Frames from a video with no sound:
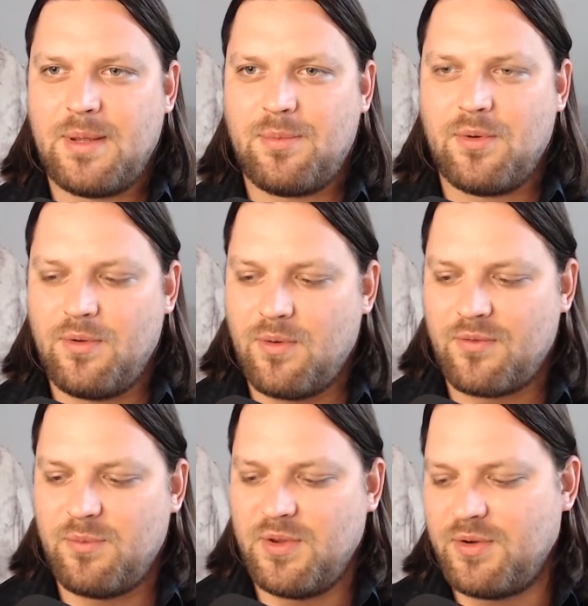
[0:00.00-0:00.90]
People who are
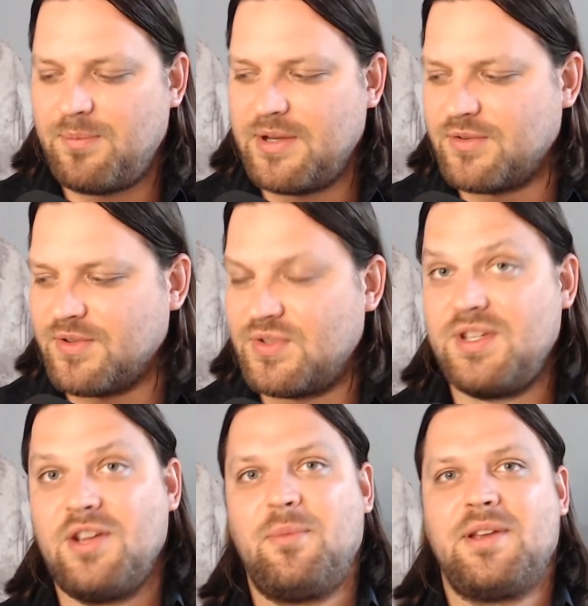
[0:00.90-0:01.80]
familiar, Pedro
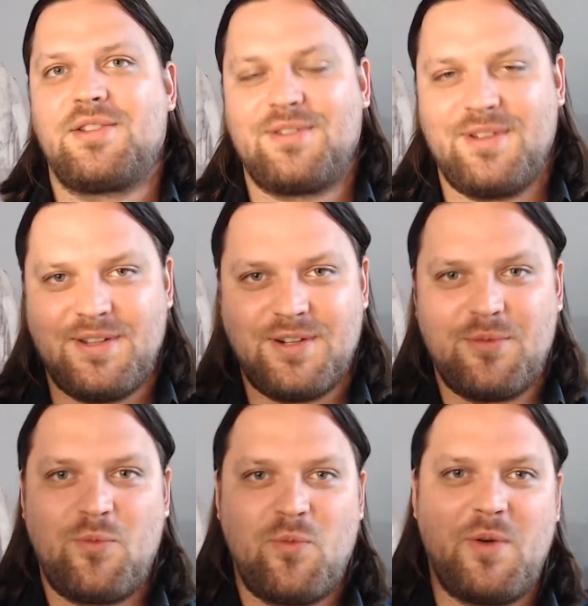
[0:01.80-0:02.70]
Castillo basically,
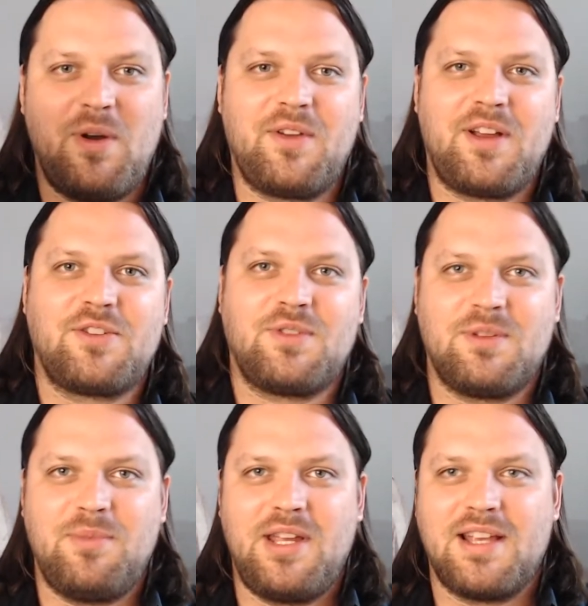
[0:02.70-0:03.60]
went around the country with
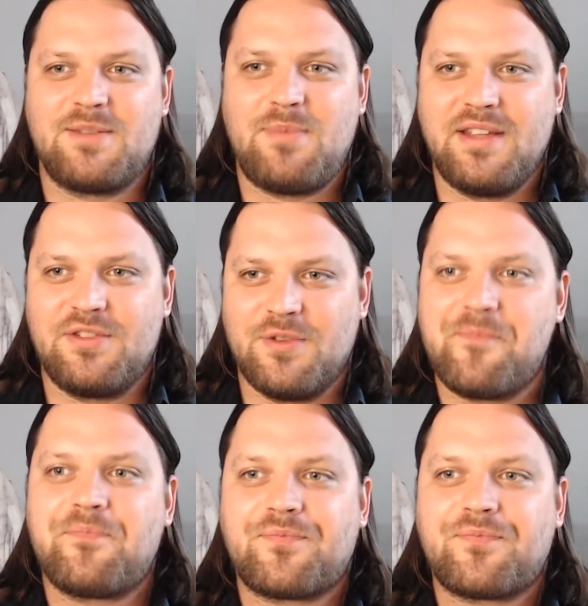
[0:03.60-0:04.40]
a big ass pencil,